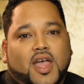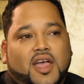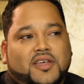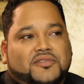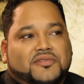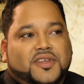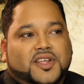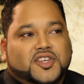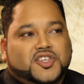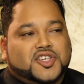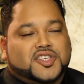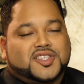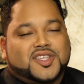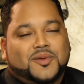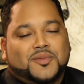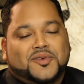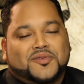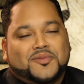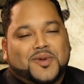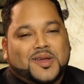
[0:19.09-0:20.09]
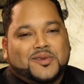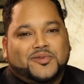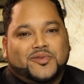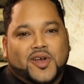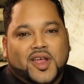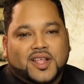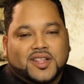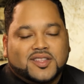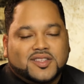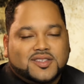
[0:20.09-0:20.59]
I feature some of my
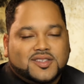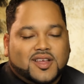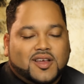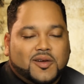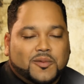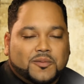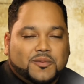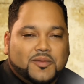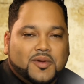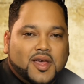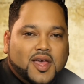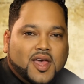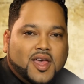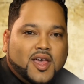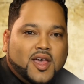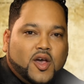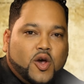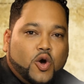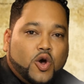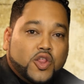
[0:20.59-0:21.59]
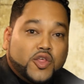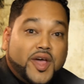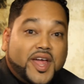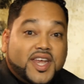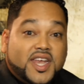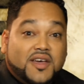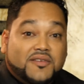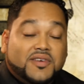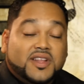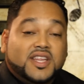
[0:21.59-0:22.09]
friends, although
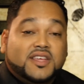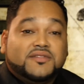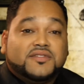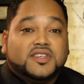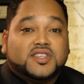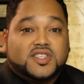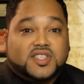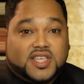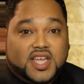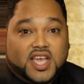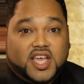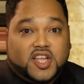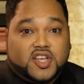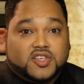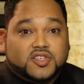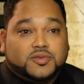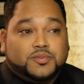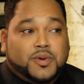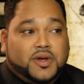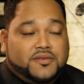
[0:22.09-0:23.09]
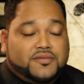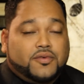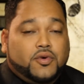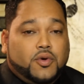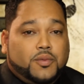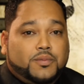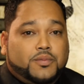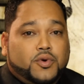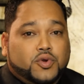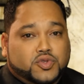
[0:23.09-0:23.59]
I never leave the stage, but
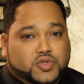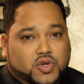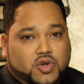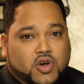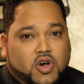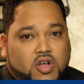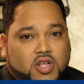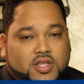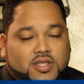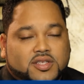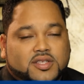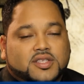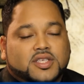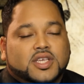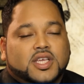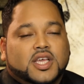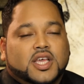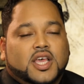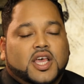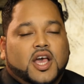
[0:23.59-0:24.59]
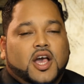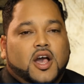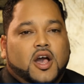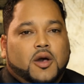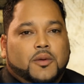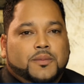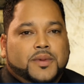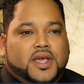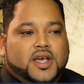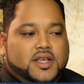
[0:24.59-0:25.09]
for protocols,
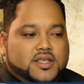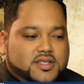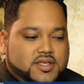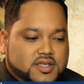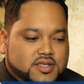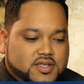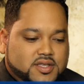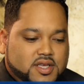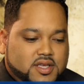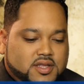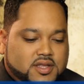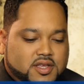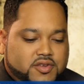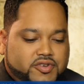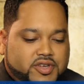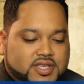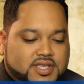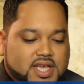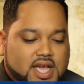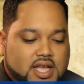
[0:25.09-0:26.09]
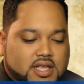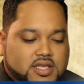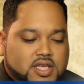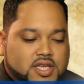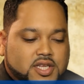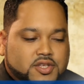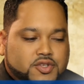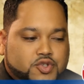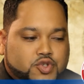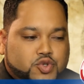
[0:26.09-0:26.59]
because the
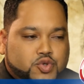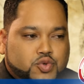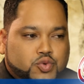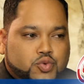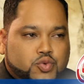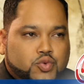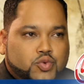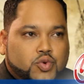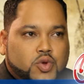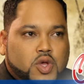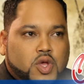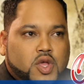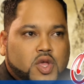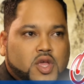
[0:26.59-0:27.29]
recital is to